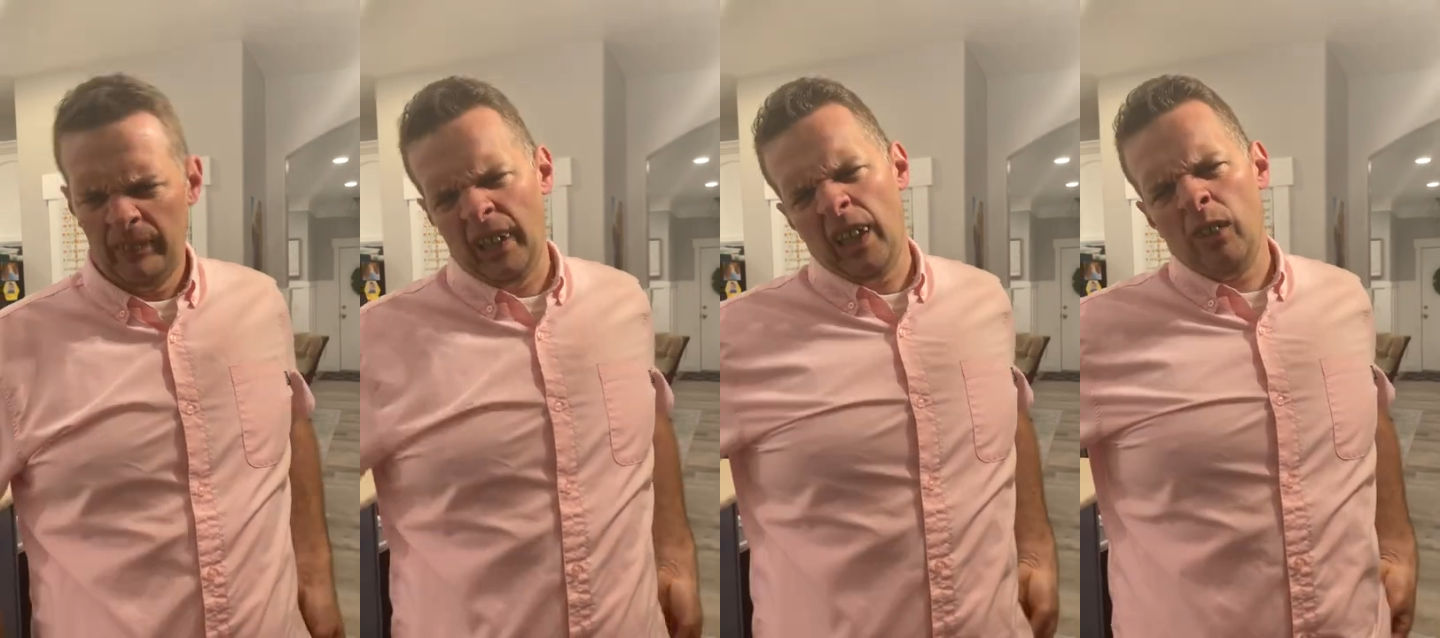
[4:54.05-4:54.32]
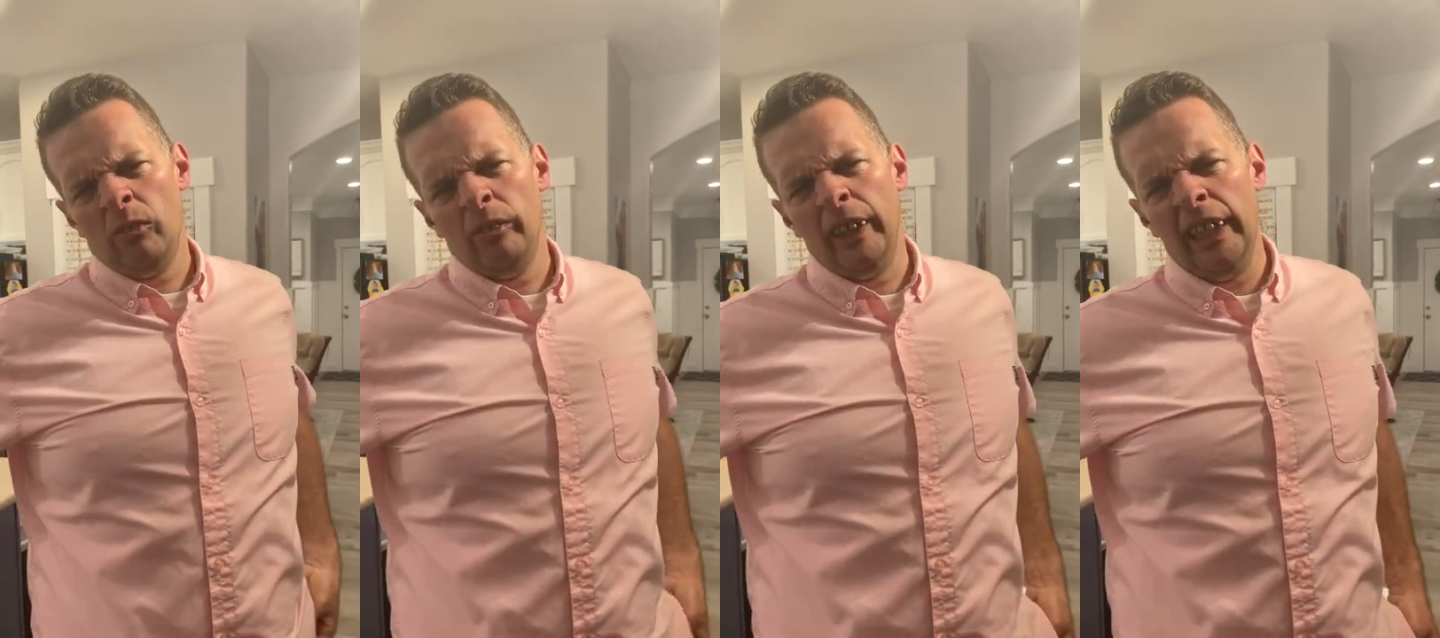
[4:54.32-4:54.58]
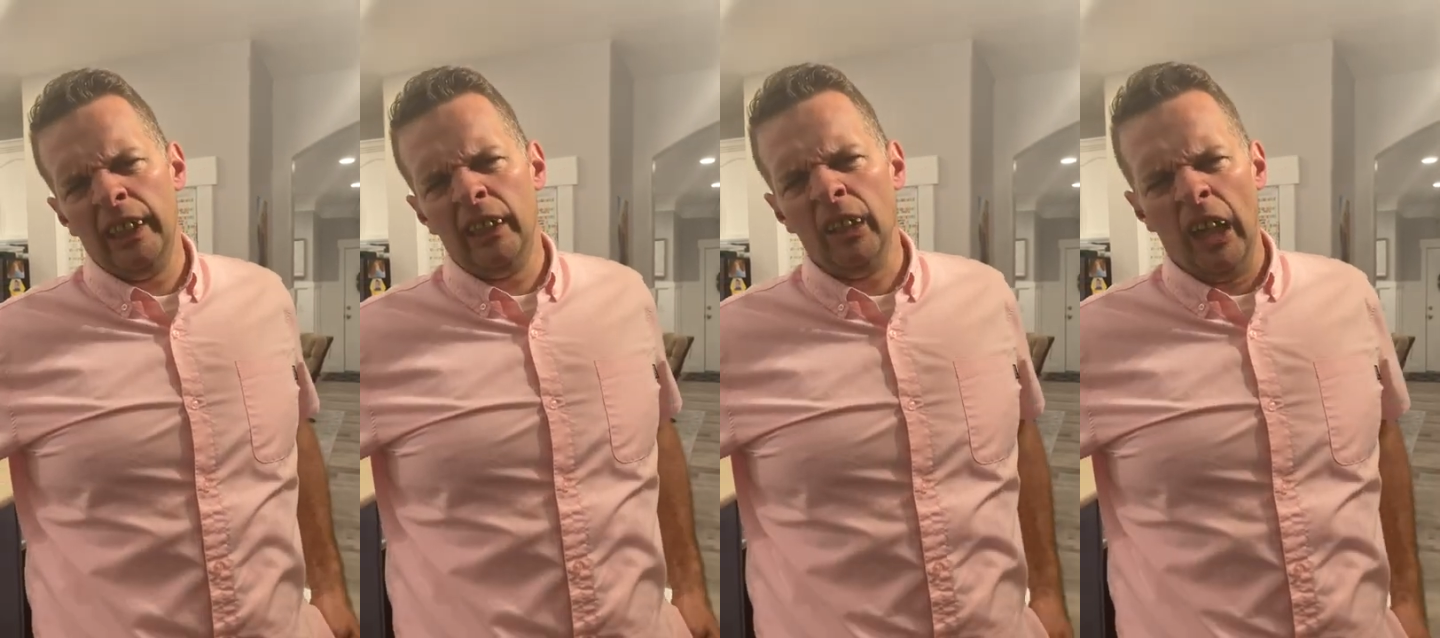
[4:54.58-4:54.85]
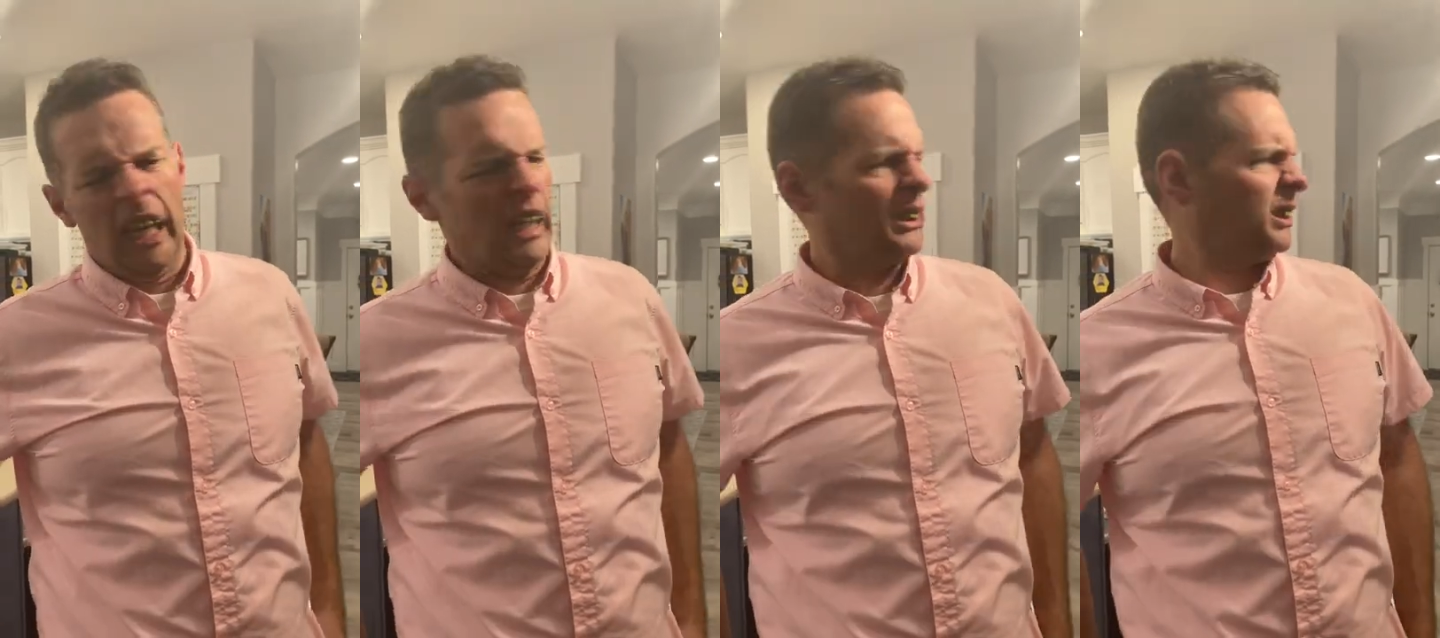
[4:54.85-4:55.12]
don't need
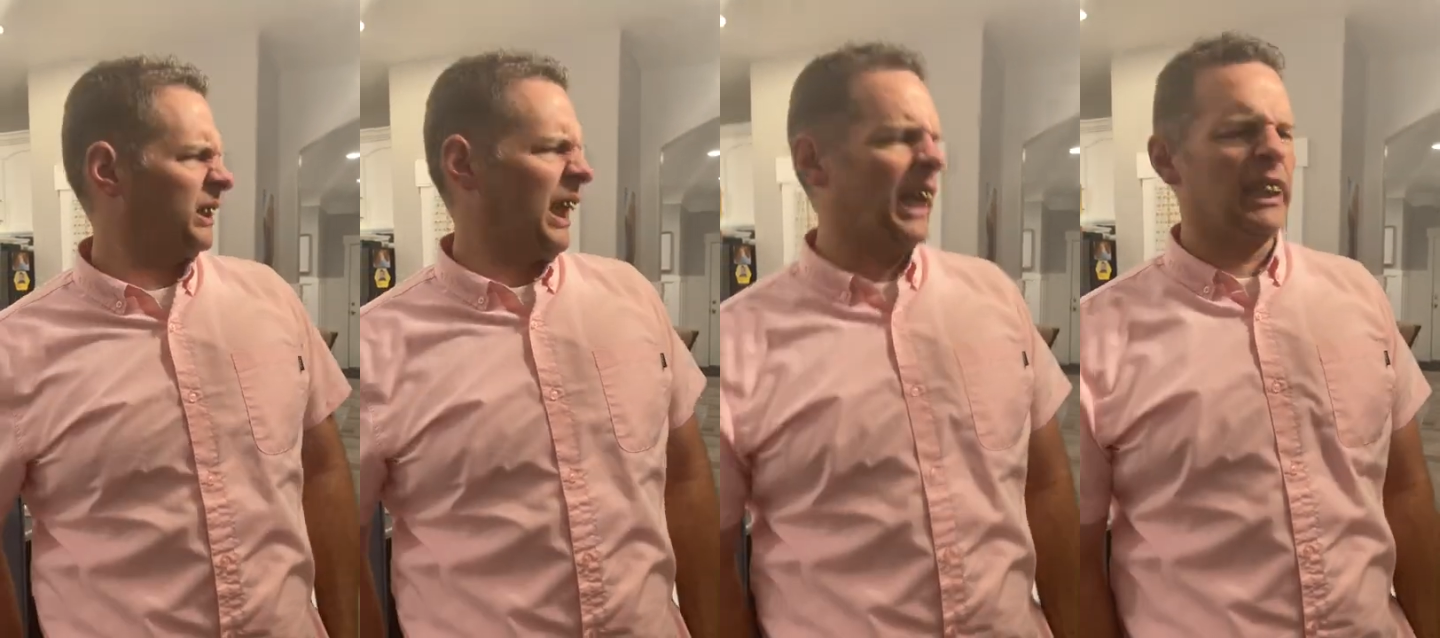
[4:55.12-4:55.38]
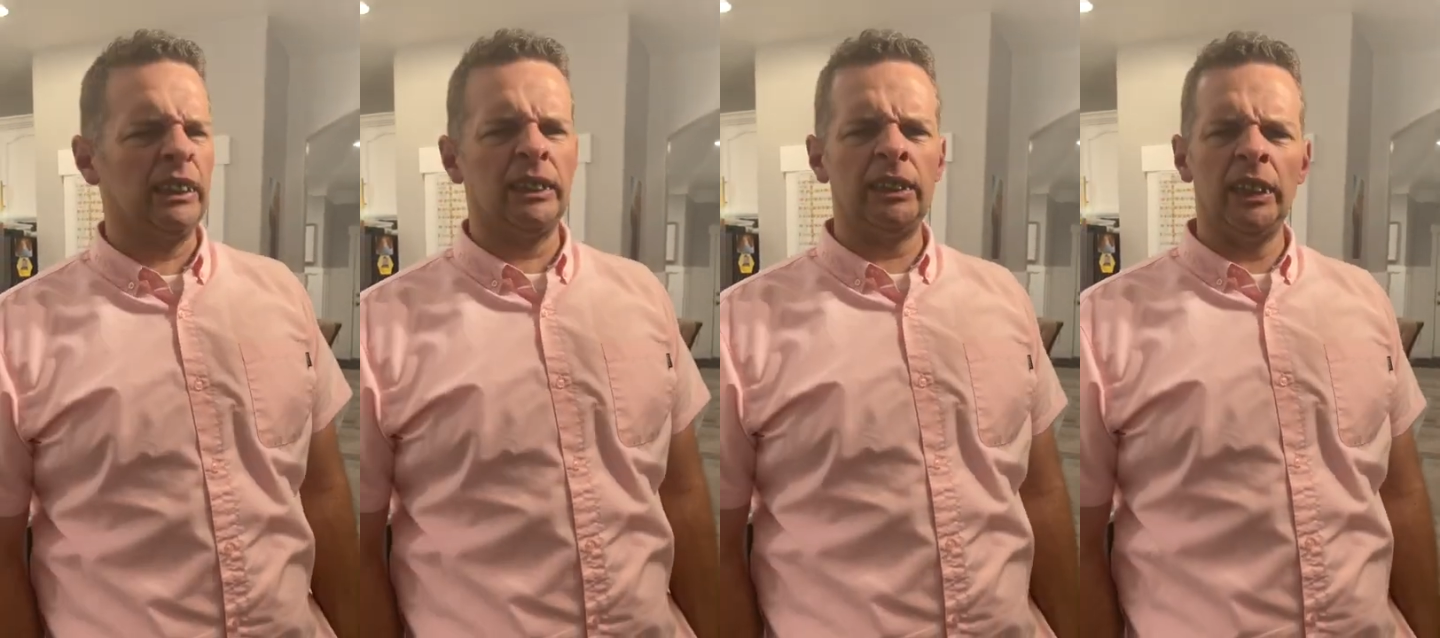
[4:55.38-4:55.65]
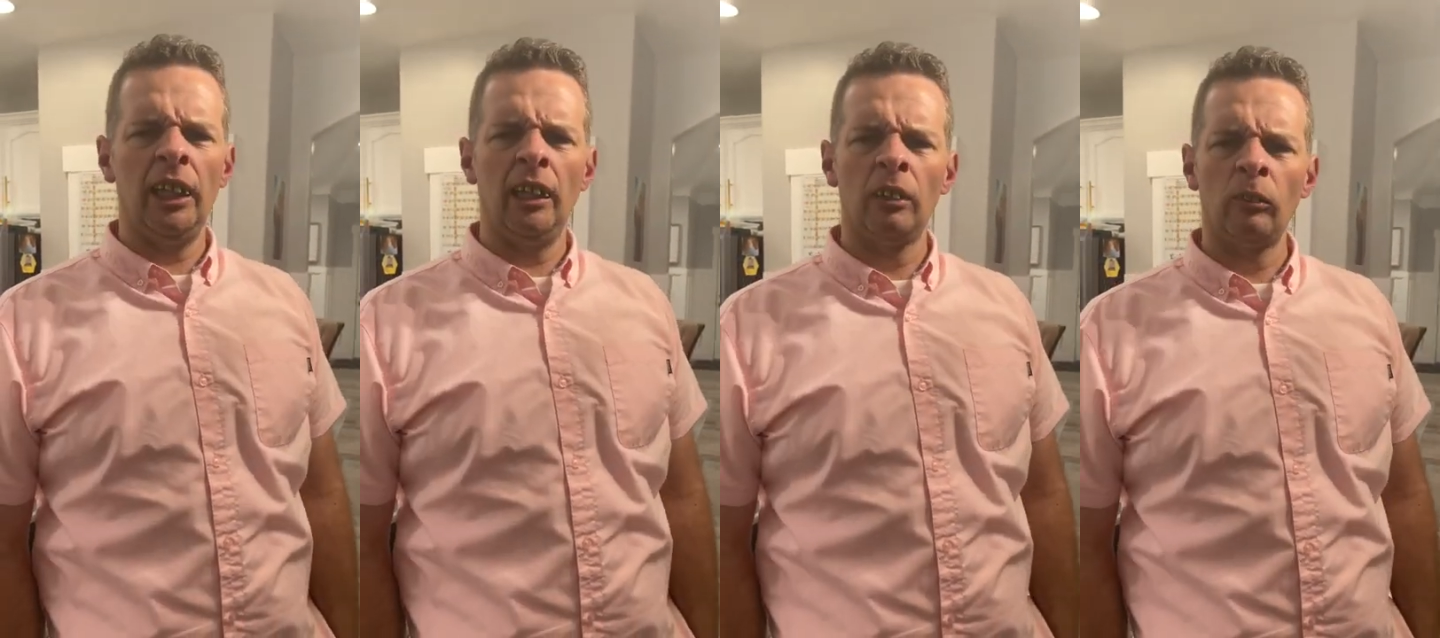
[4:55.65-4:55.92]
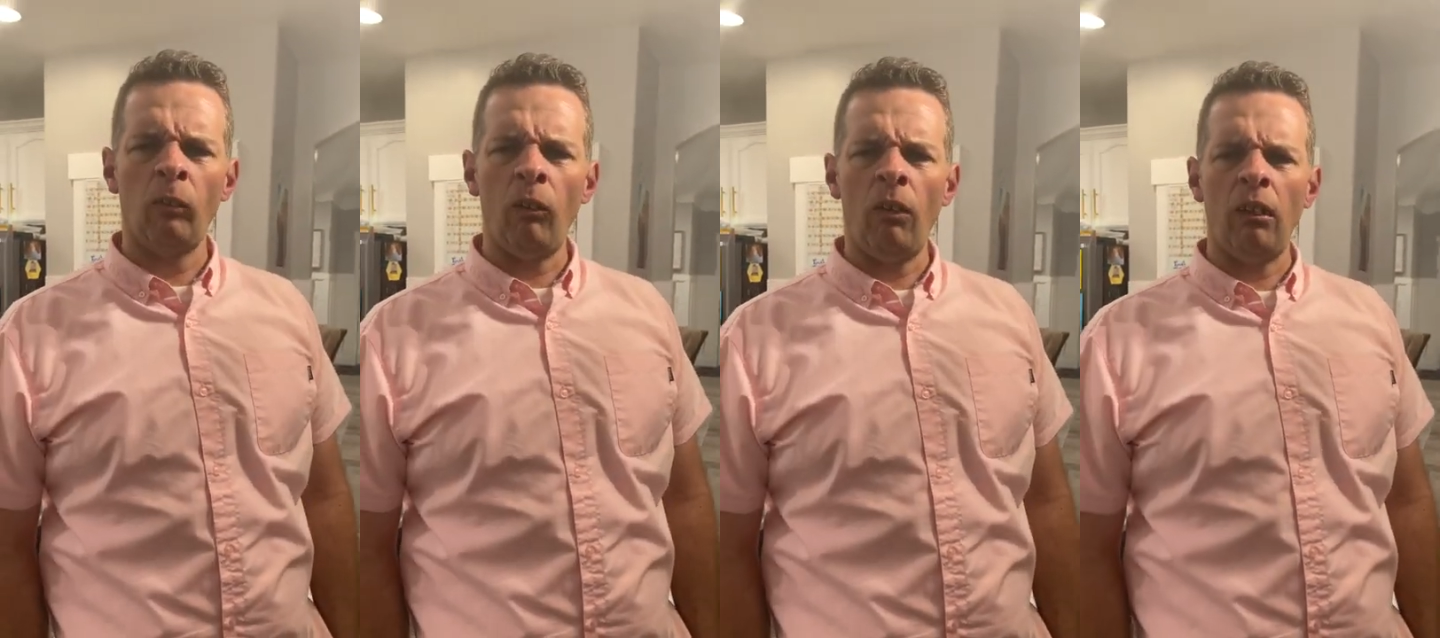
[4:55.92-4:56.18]
glasses. I can see
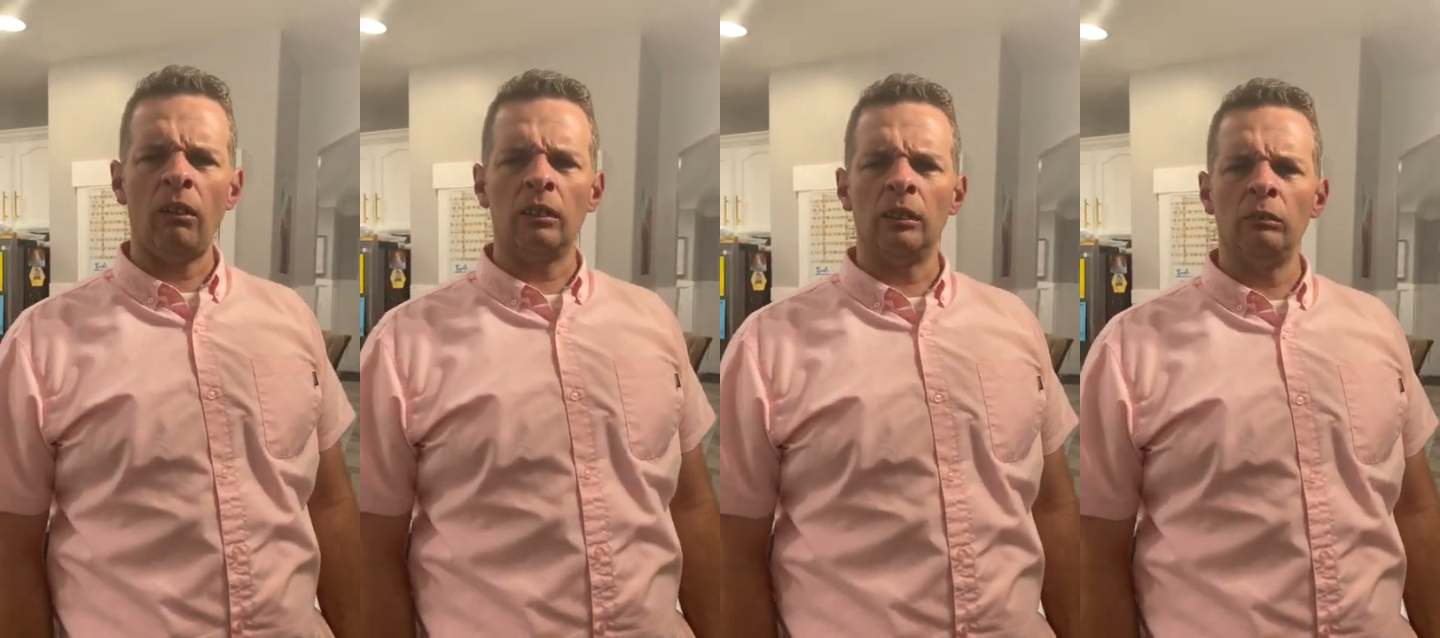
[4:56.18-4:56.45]
underwater.